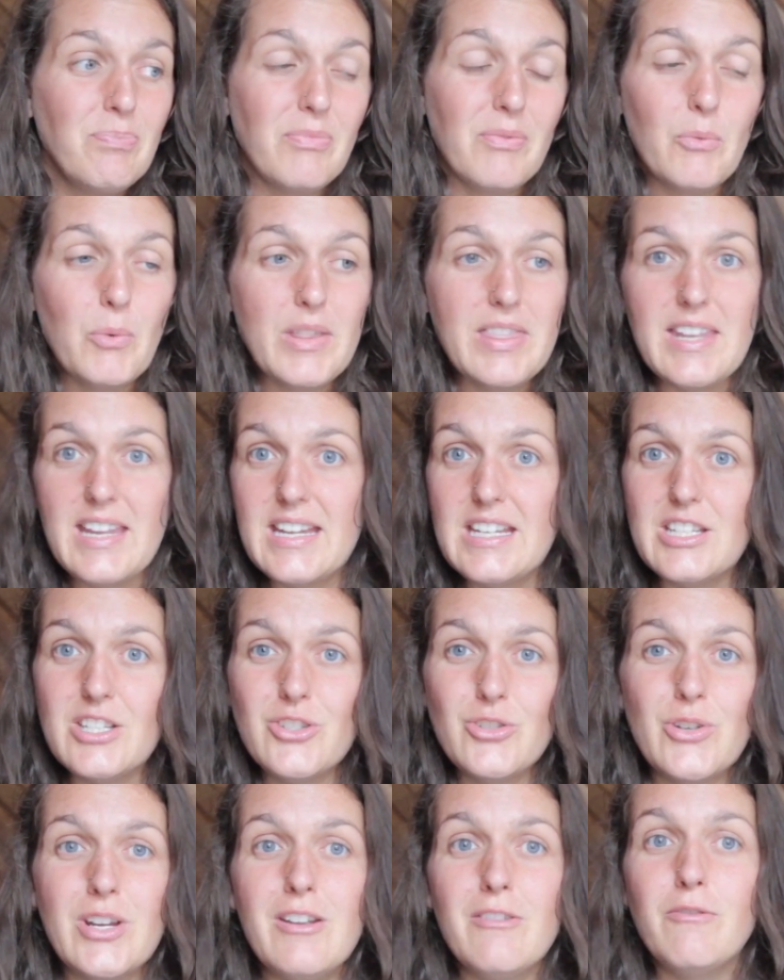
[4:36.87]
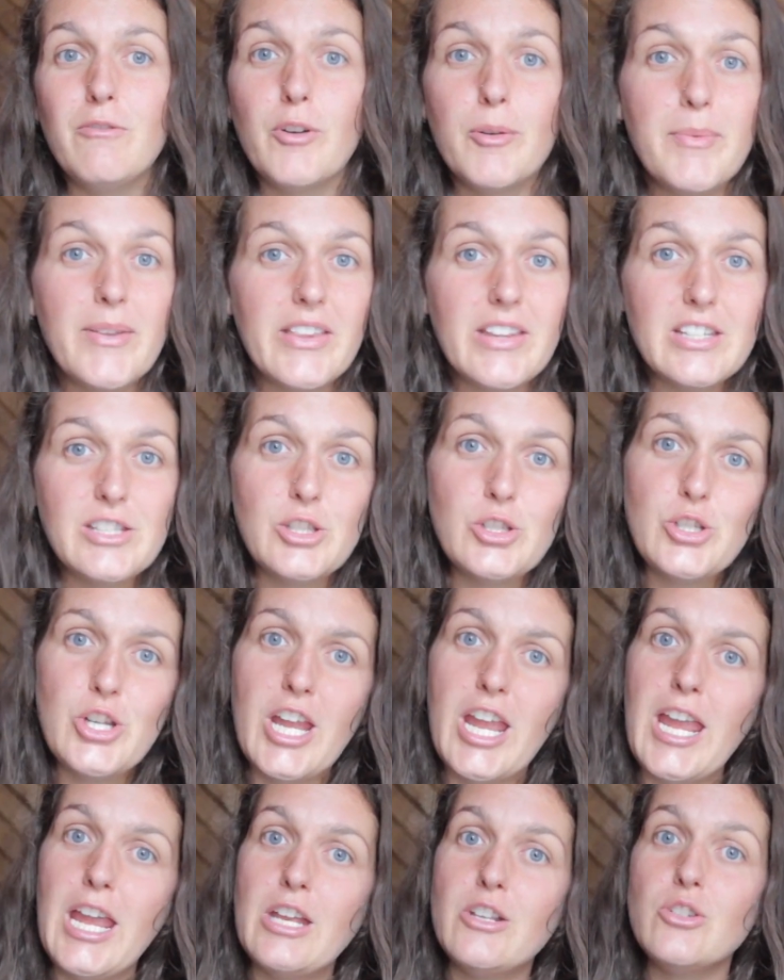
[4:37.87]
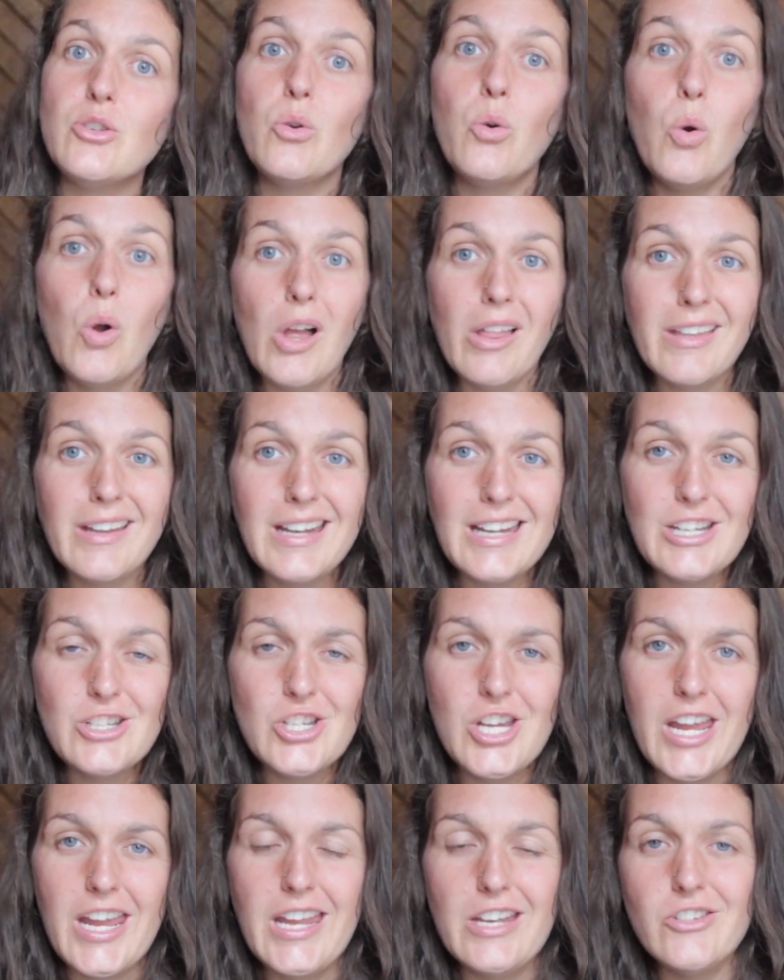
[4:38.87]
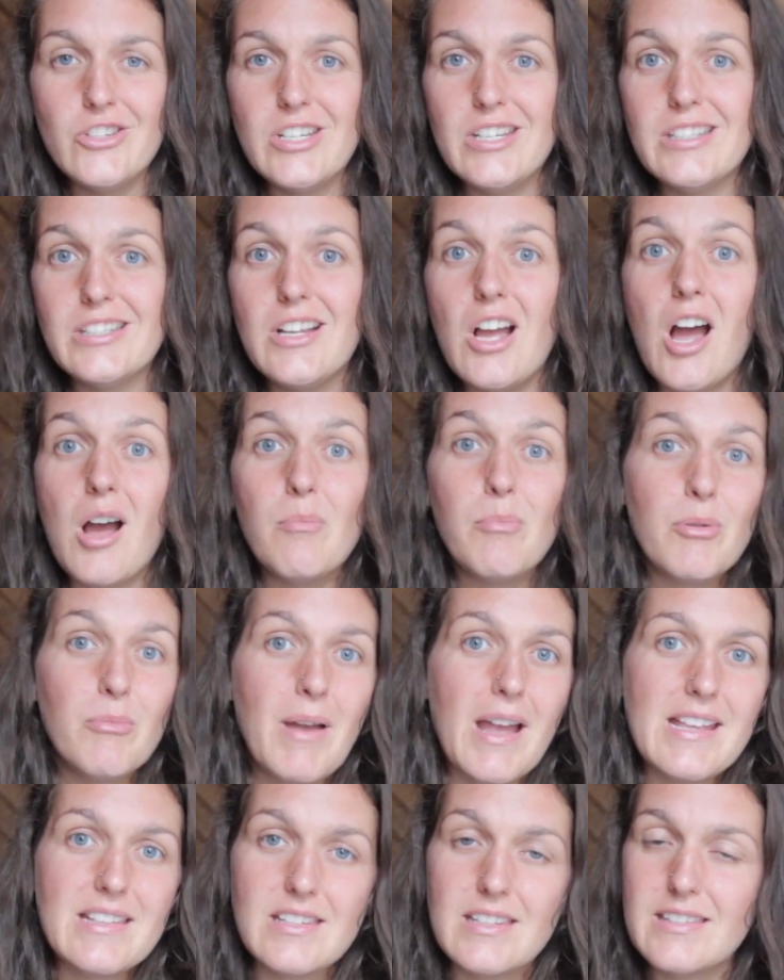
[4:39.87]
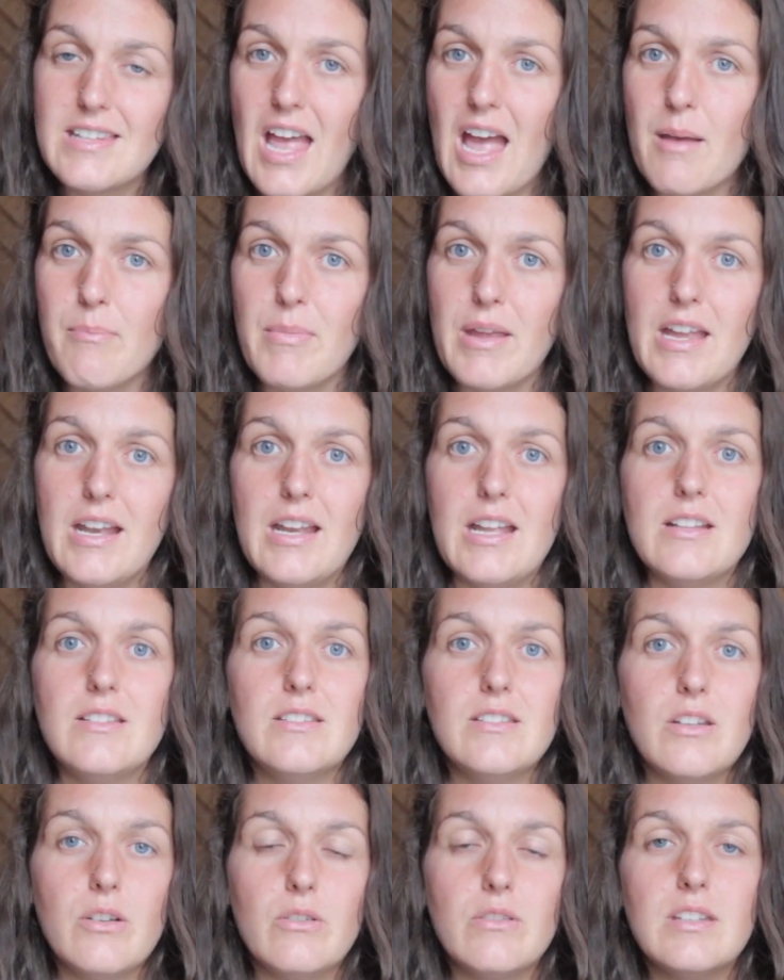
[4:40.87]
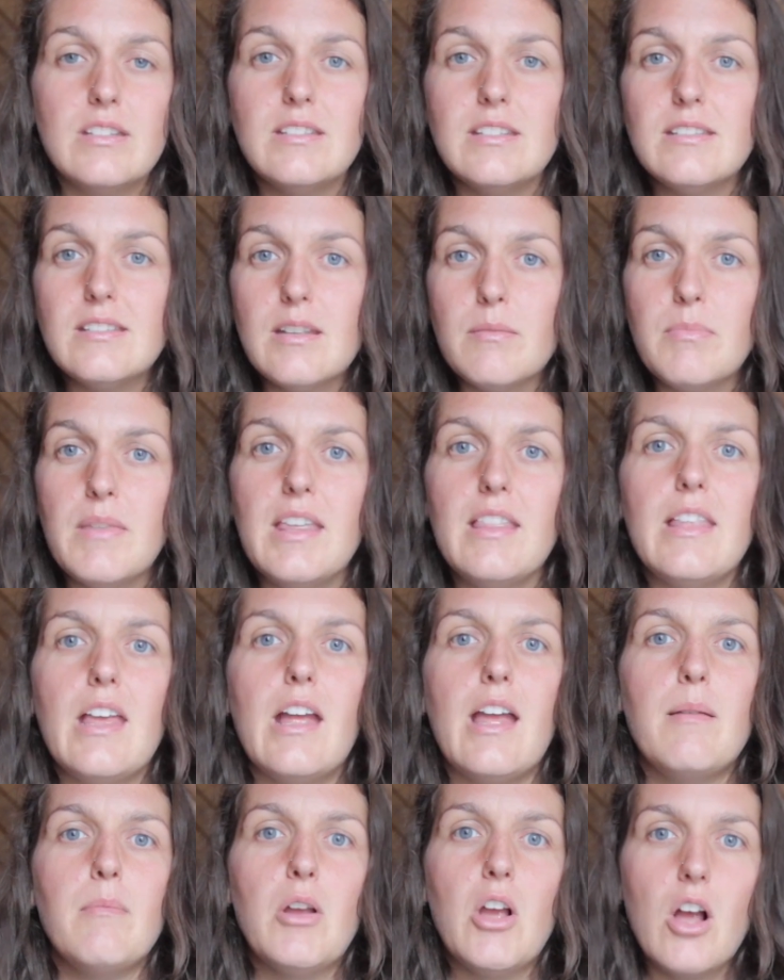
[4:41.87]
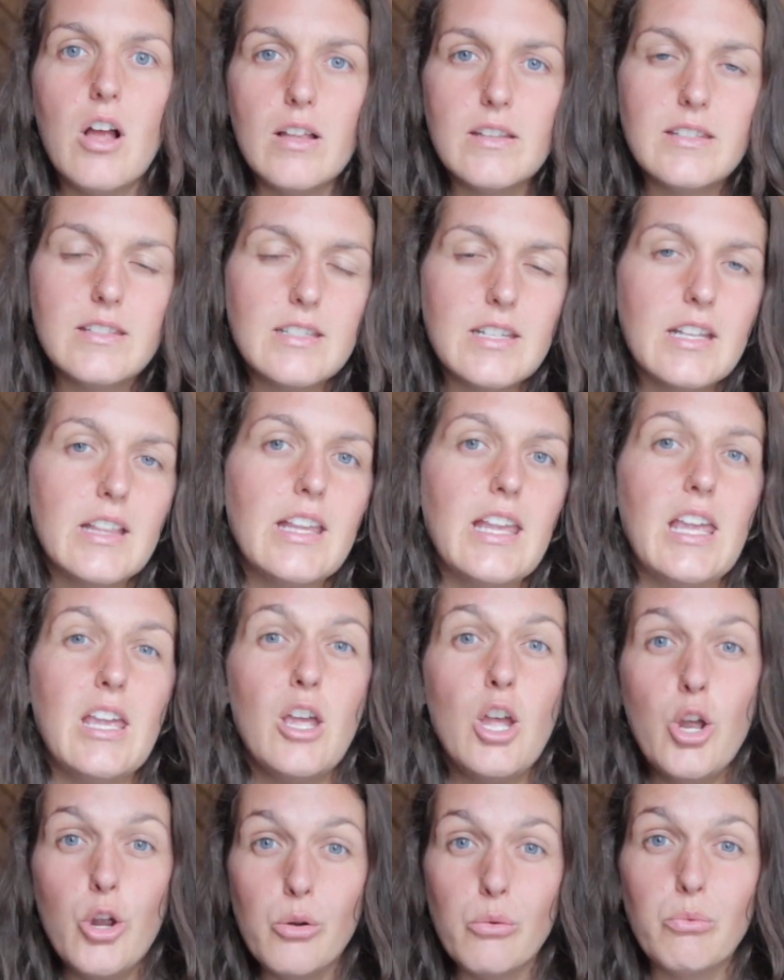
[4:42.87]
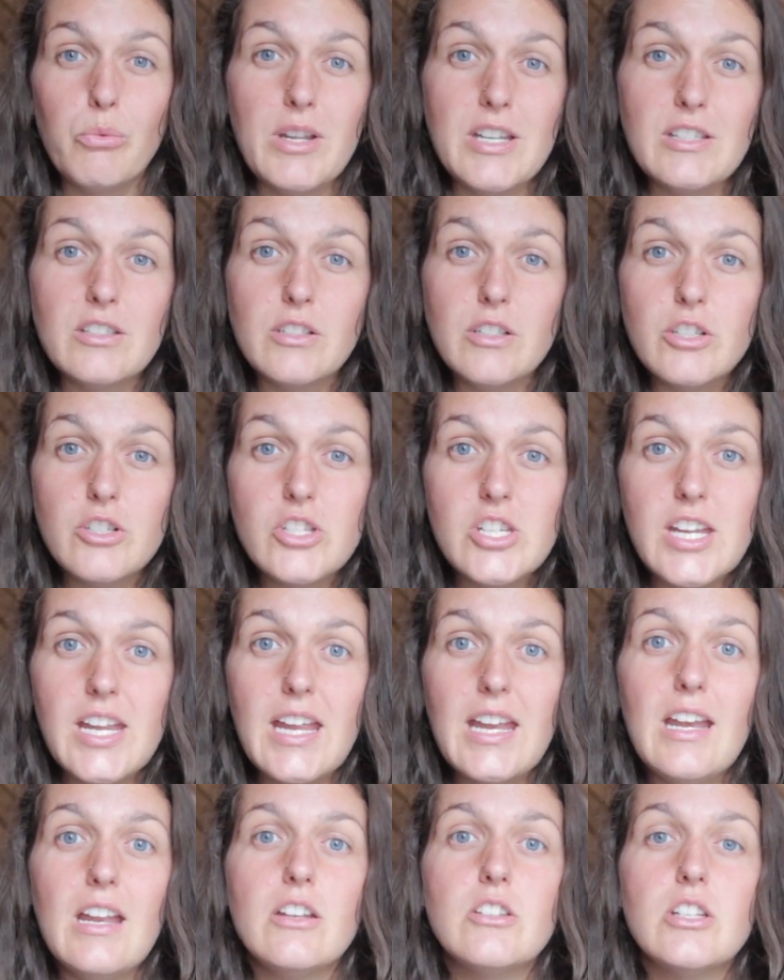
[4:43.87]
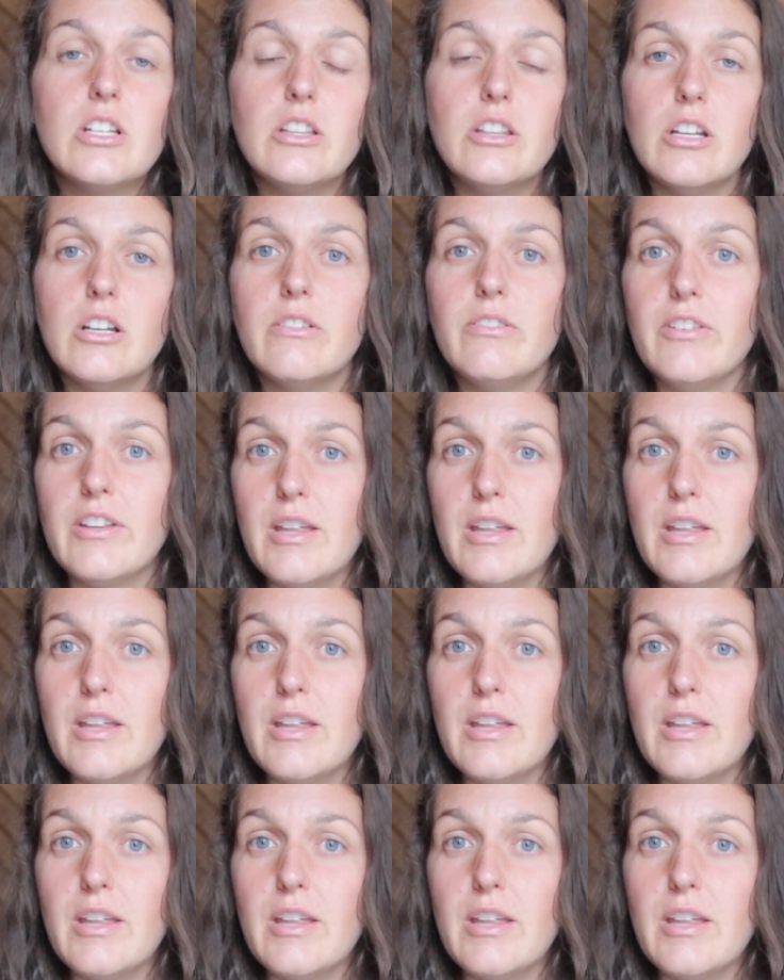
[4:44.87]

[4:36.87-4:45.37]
with the industry, formulas change, quality changes, compromises happen, and so this is something that I'm constantly researching to look for